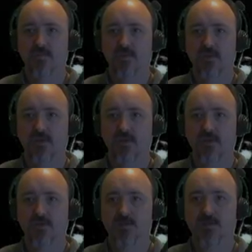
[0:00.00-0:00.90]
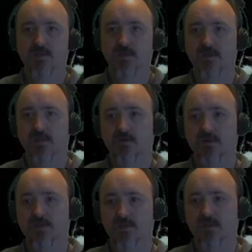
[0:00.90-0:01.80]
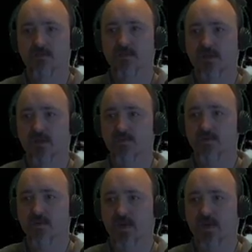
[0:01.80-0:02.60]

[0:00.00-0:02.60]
It's still increasing. Time to